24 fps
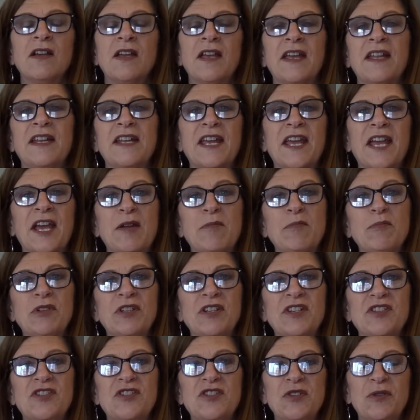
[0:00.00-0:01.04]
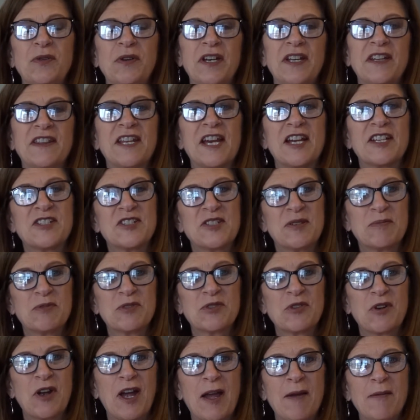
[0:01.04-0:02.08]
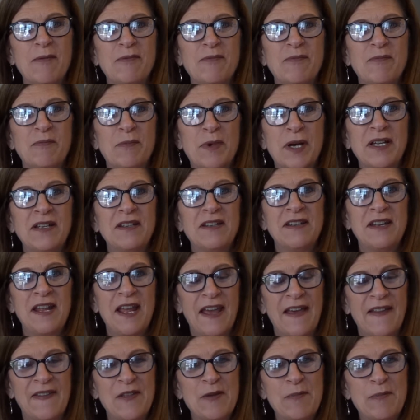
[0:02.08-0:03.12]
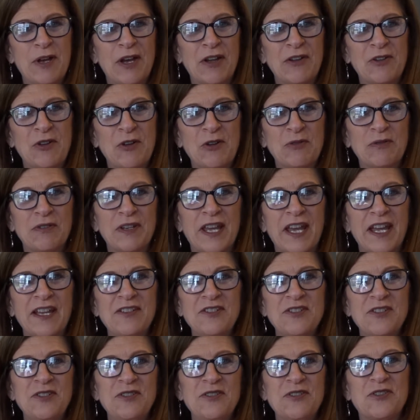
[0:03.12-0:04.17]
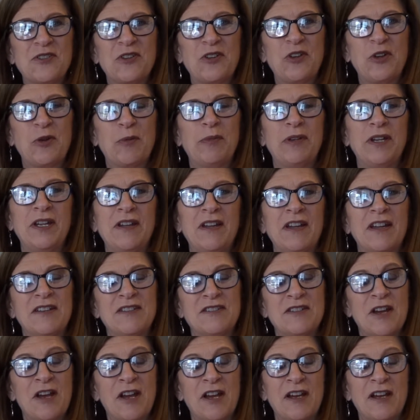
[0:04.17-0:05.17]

And again, please do hit that subscribe button and the bell notification so you'll be